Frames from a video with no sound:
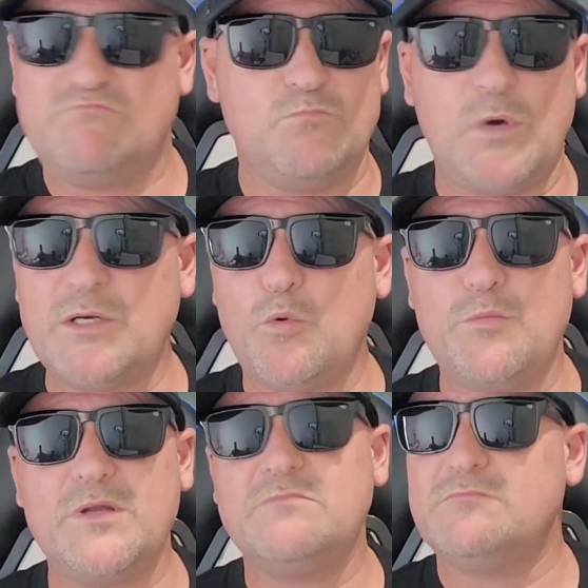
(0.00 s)
Wonder
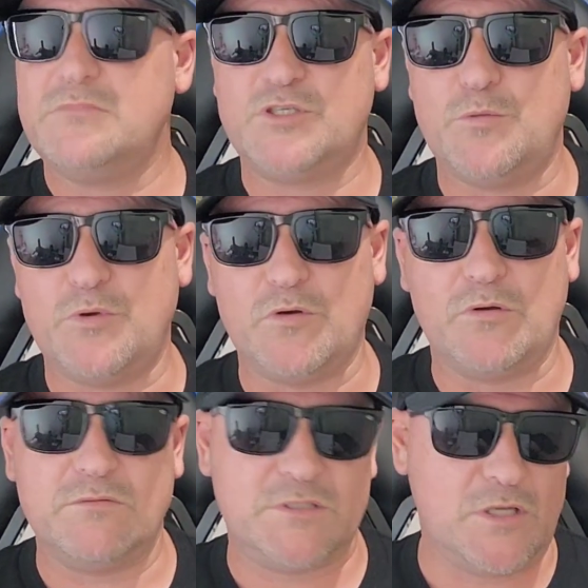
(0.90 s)
Woman,
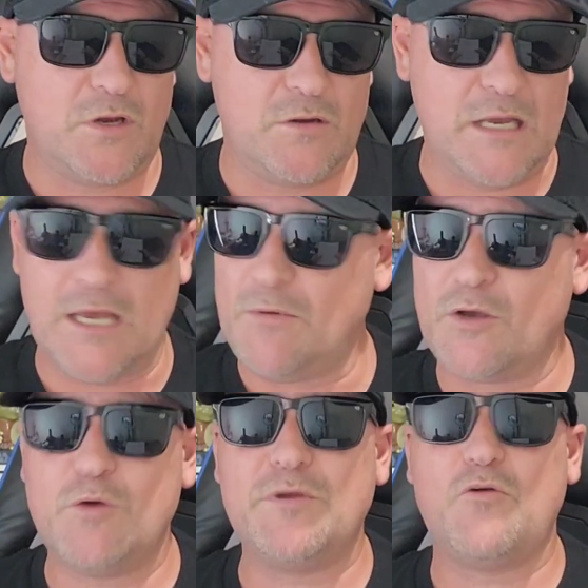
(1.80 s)
Supergirl. So I
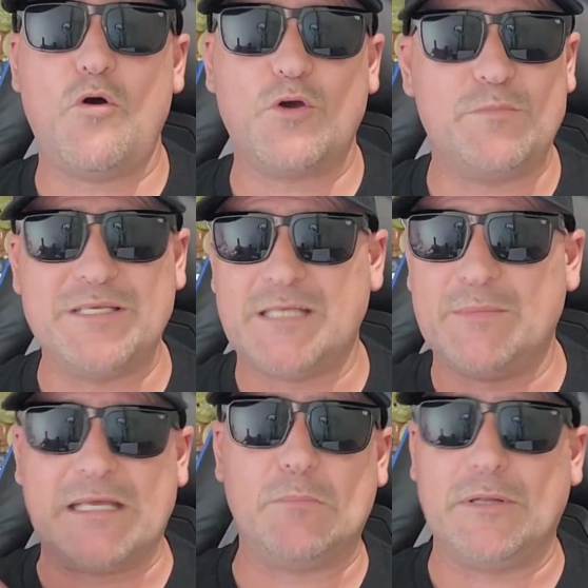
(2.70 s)
could be wrong, could be
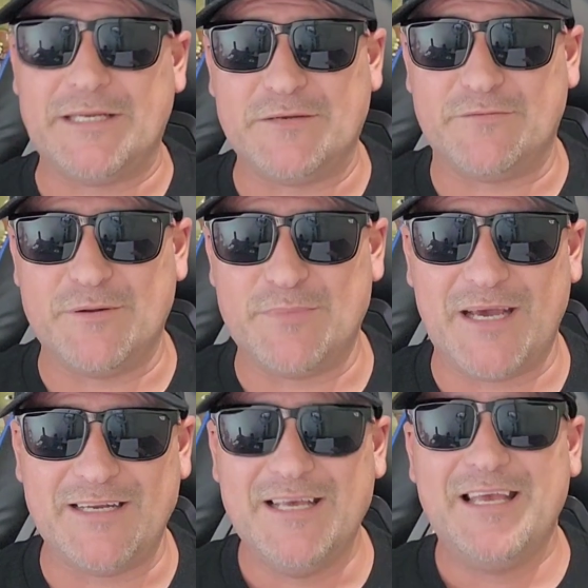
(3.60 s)
something completely different,
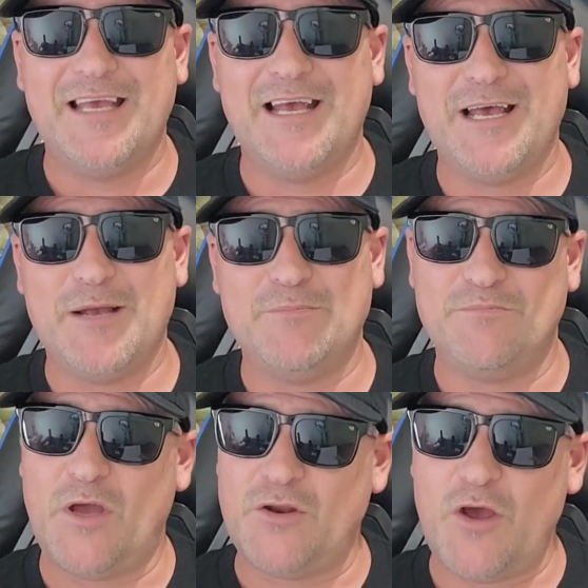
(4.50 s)
but
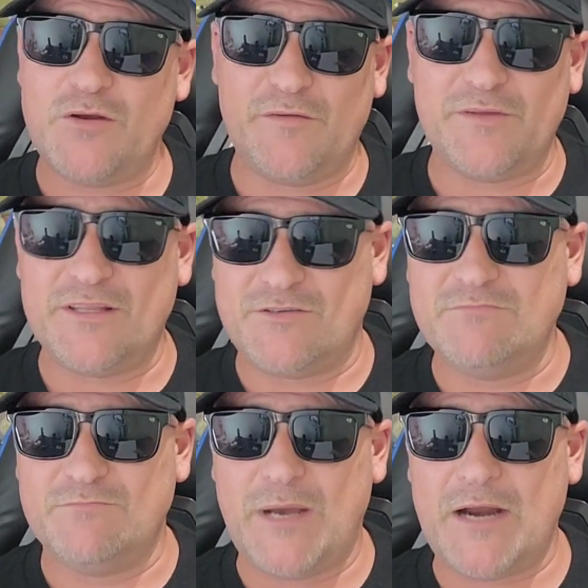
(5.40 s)
I know definitely the
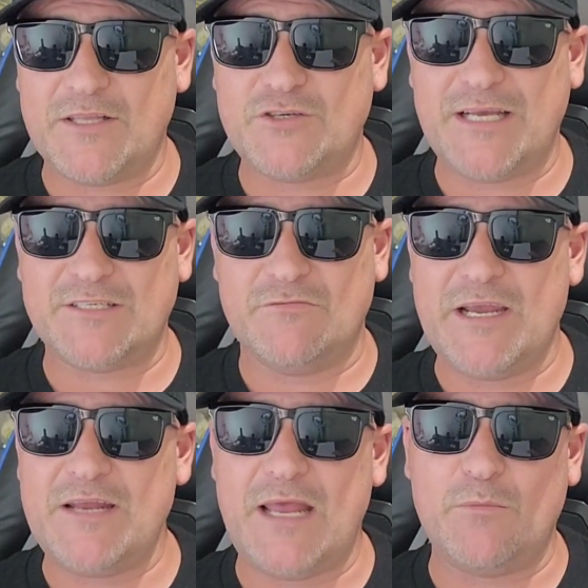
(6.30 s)
part of the tracks are
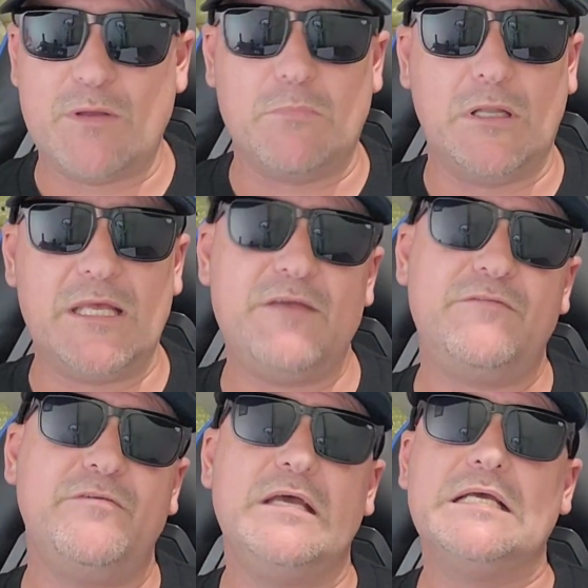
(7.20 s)
red, and we believe
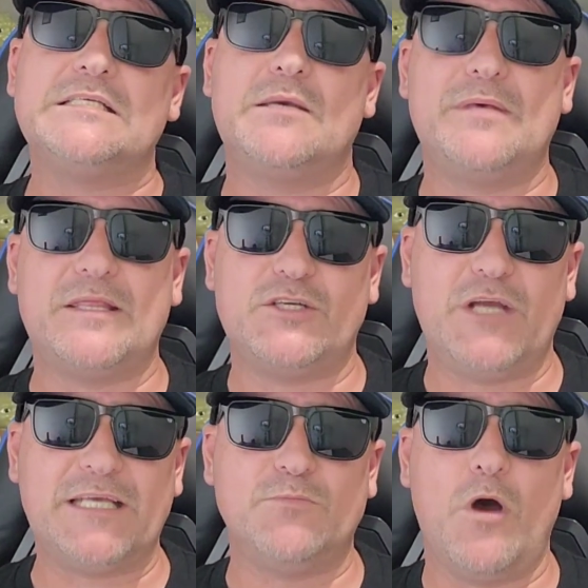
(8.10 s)
some of the other
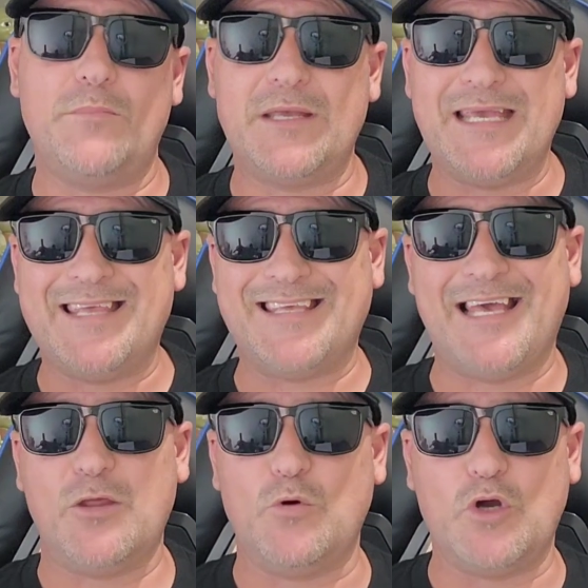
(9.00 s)
tracks might be either
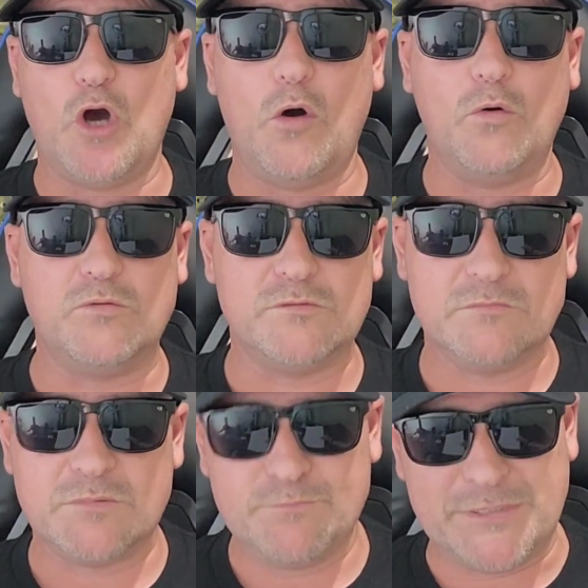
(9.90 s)
yellow or gold,
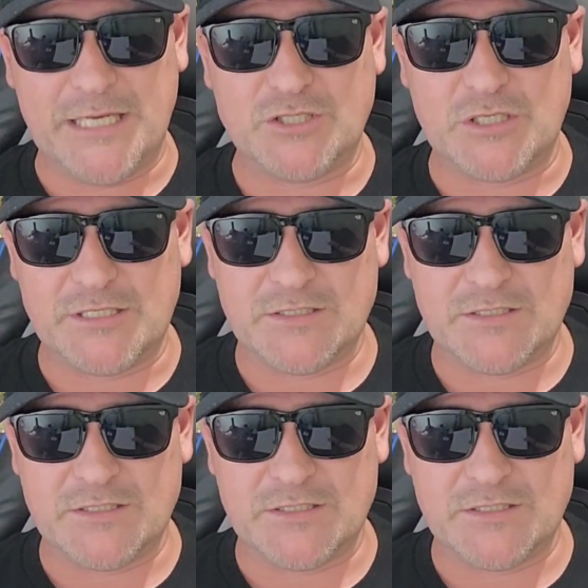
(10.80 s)
potentially.